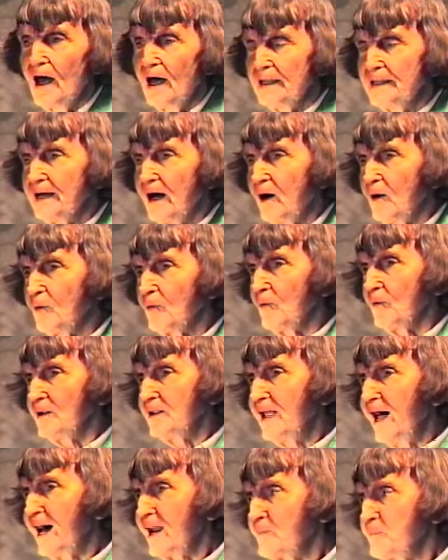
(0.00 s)
Now, a
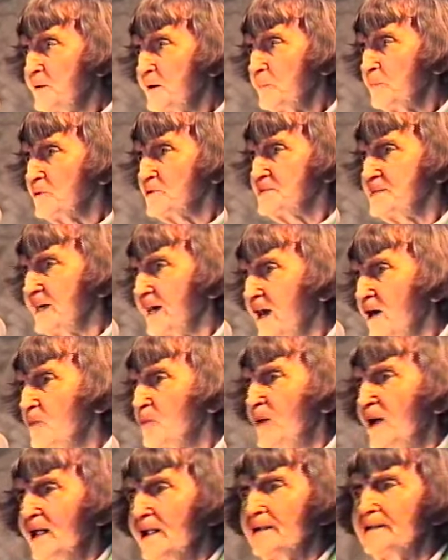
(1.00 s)
lot of people say,
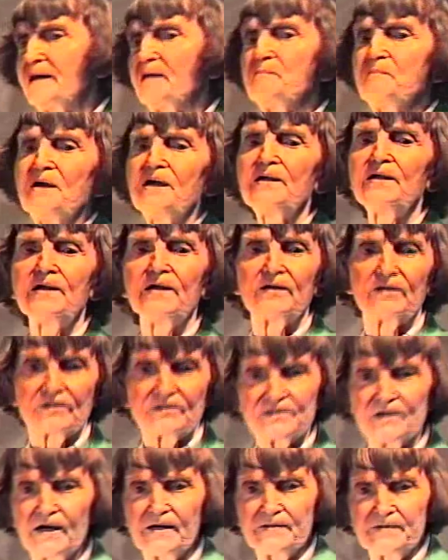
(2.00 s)
well, they're meat
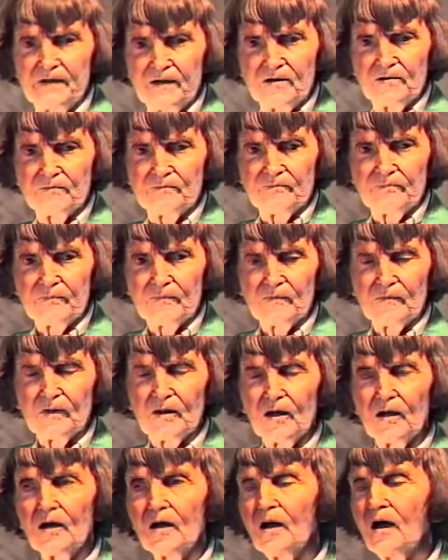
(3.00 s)
eaters, aren't they?
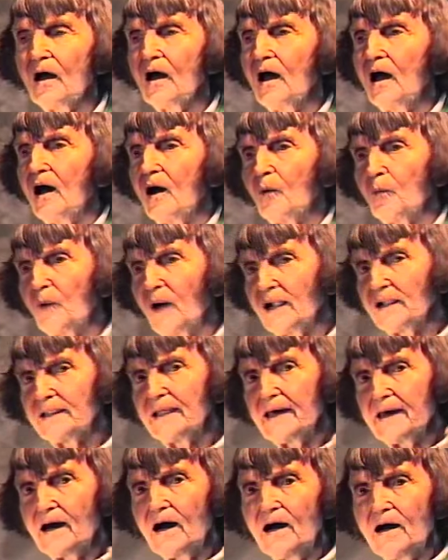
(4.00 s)
Well,
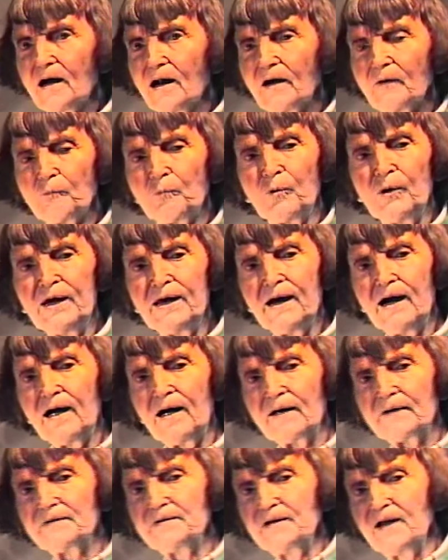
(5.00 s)
they are. We
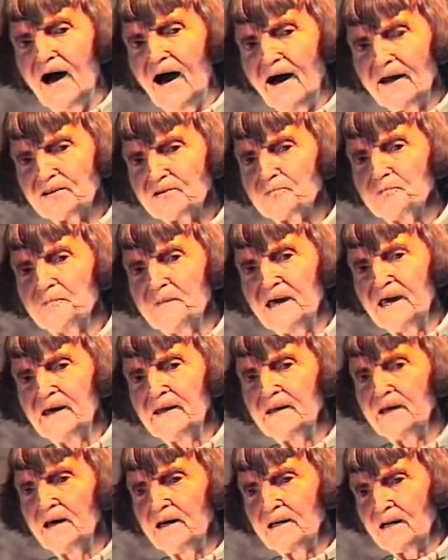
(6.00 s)
are not
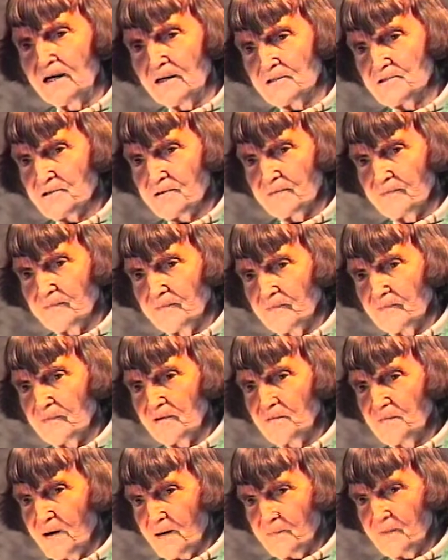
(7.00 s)
meat eaters,
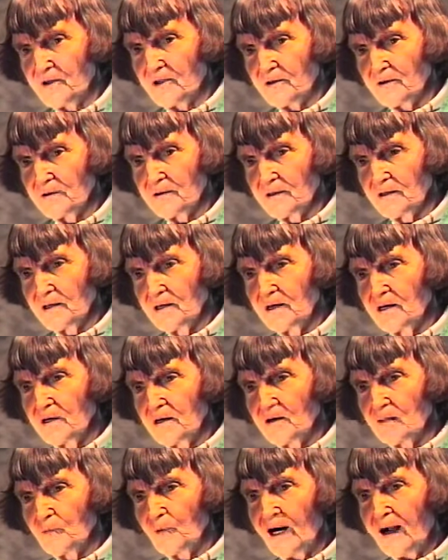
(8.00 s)
remember.
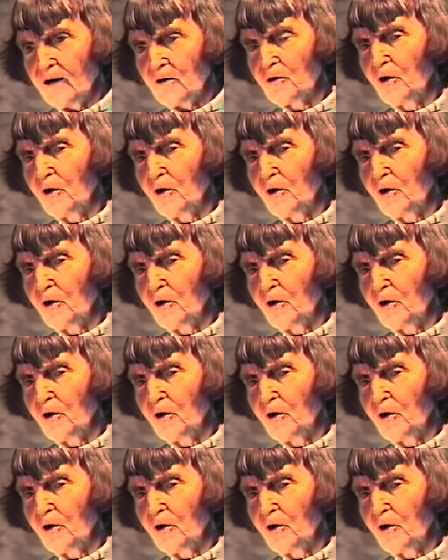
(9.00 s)
Our